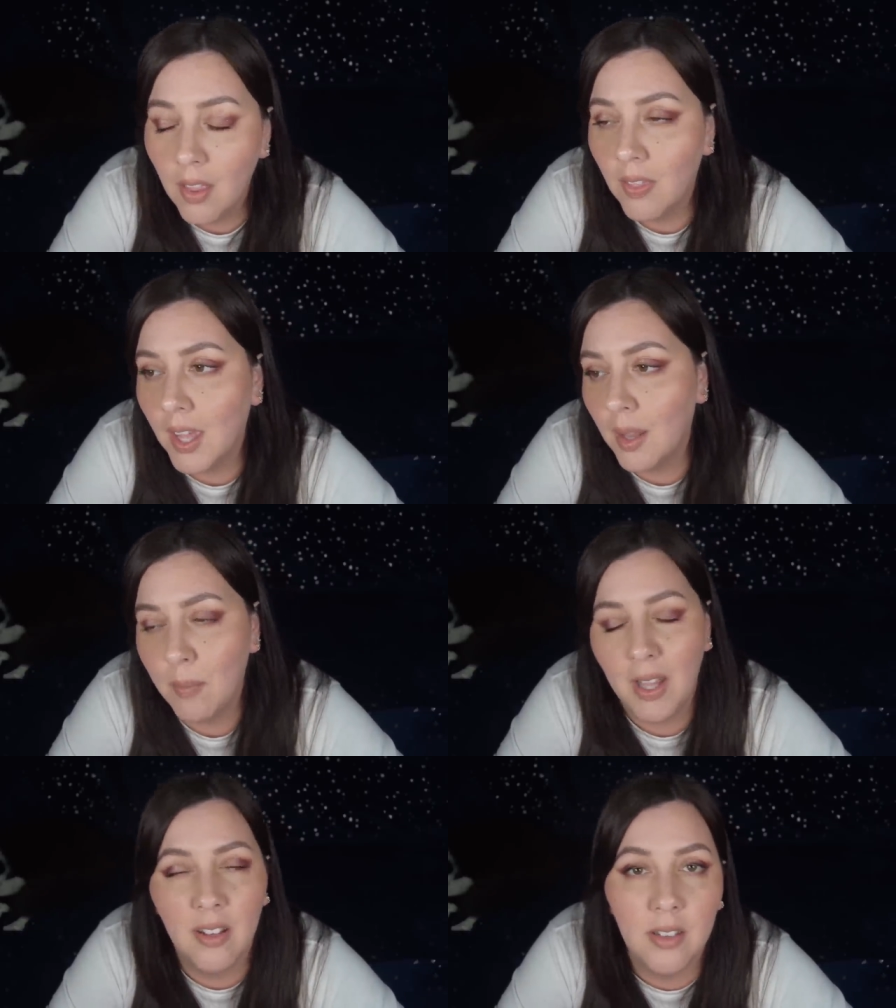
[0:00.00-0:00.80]
They had
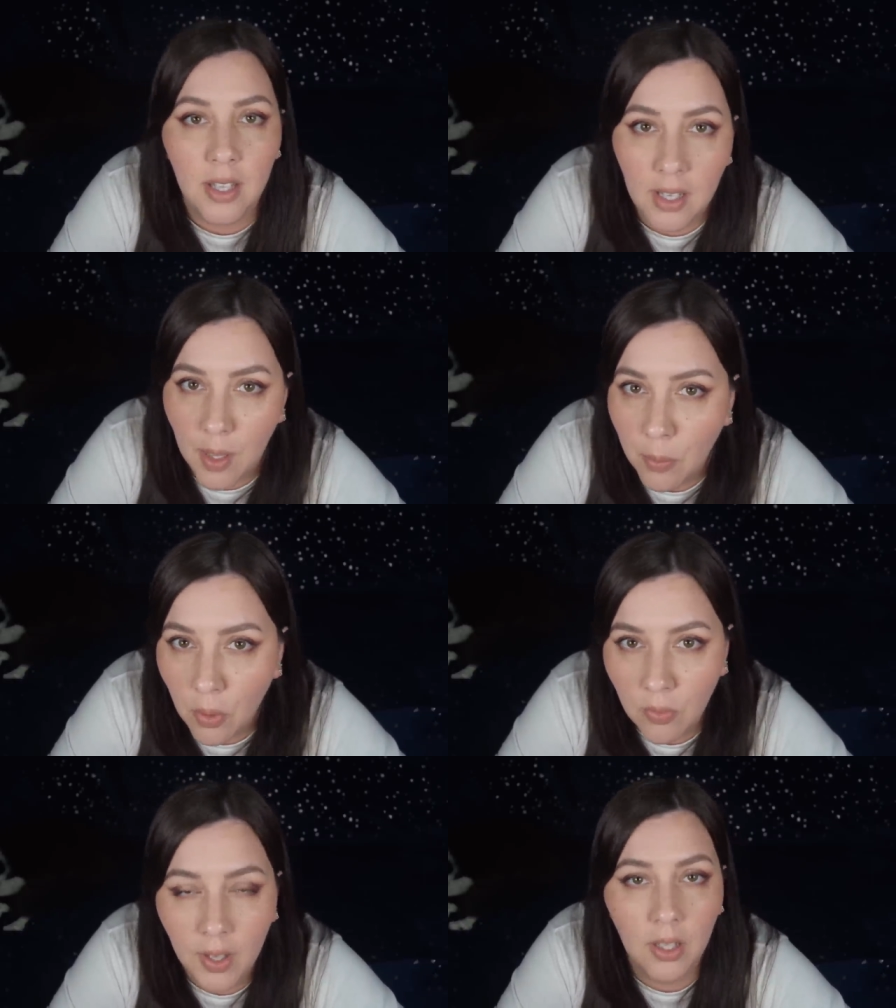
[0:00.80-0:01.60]
made a DNA
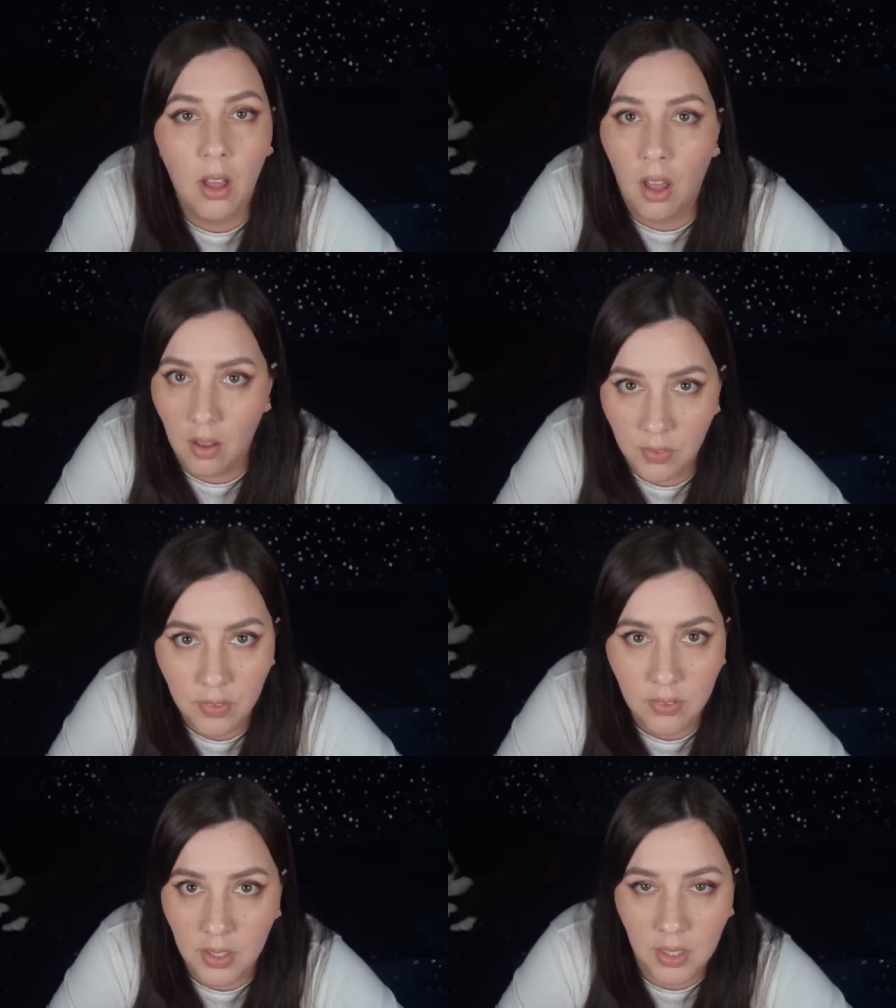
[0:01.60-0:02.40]
profile, obviously.